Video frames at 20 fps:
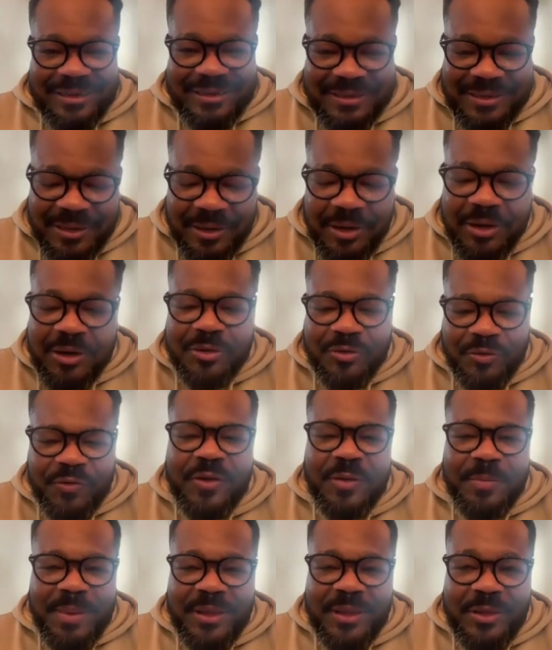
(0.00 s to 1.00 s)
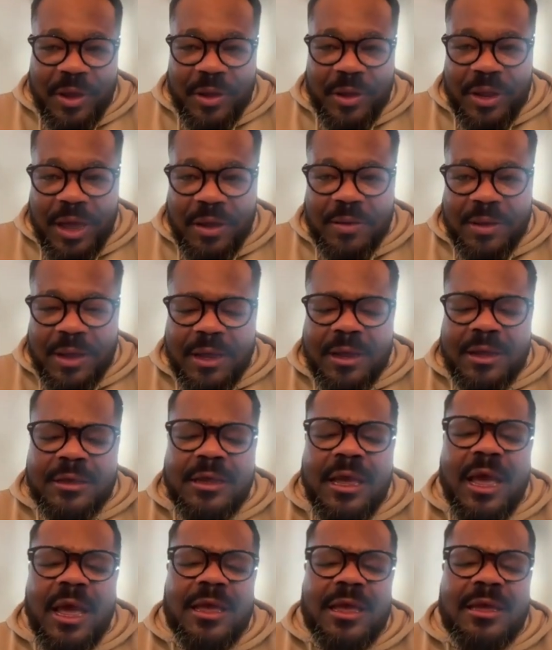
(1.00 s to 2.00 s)
He said, oh, you feel better now?
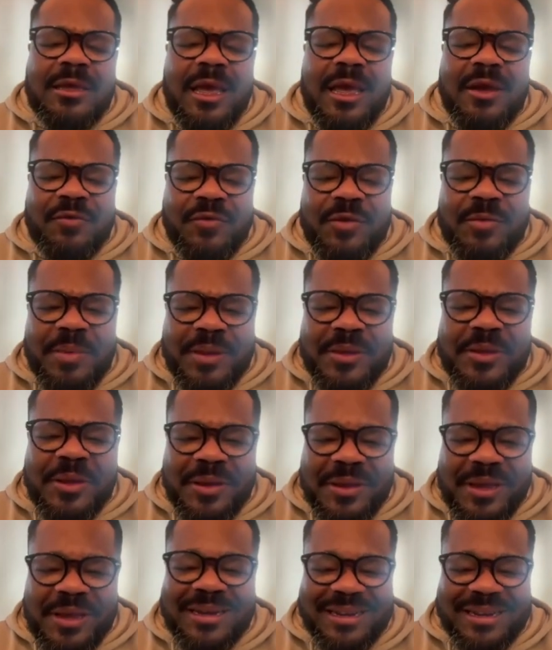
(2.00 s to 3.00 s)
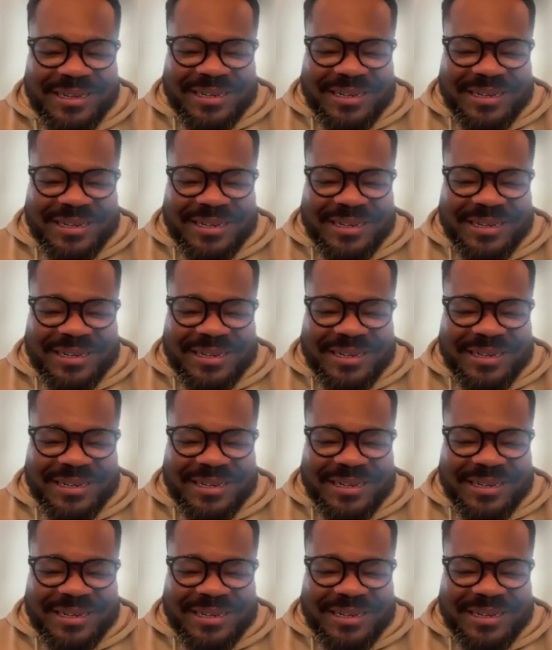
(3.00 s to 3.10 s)
Yeah, yeah, yeah, I feel better.